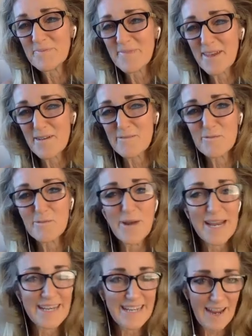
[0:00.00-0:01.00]
of
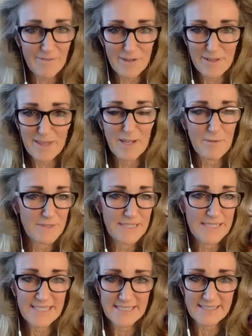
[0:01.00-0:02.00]
when everything
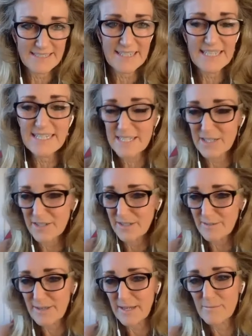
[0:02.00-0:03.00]
was
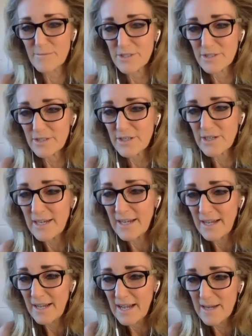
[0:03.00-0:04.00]
easier, I'm sure.
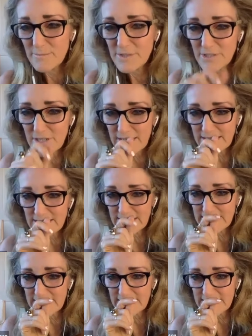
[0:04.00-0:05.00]
I'm trying
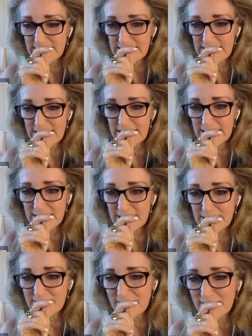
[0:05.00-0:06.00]
to see
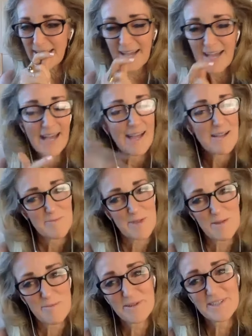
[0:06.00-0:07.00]
here.
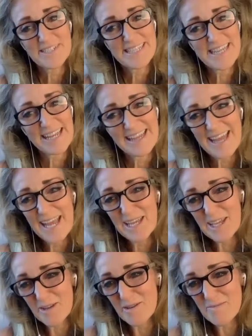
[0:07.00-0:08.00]
People are saying,
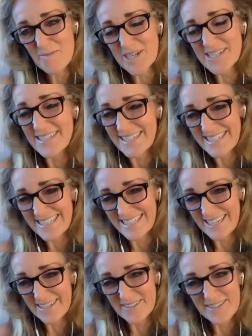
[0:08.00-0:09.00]
thank you, Marsha and
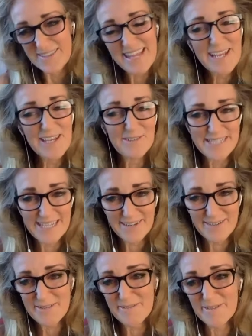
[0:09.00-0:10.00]
Sandra. Thank you,
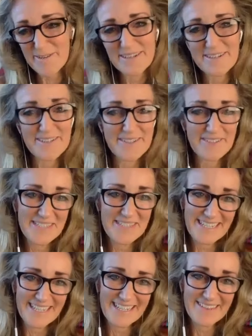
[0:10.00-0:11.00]
Sandra, for
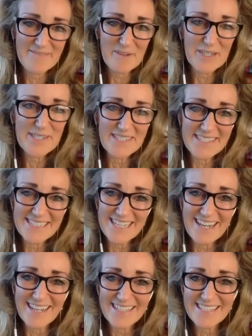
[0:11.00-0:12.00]
introducing Marsha
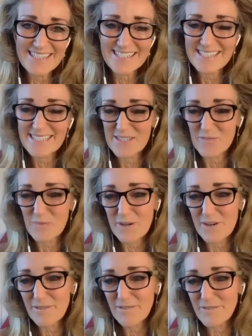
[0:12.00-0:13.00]
to us. This is
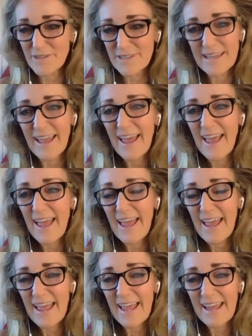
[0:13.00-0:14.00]
wonderful.
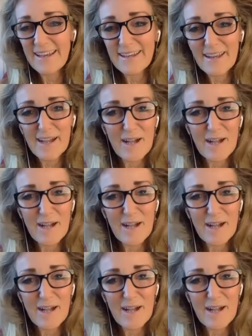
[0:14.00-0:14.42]
And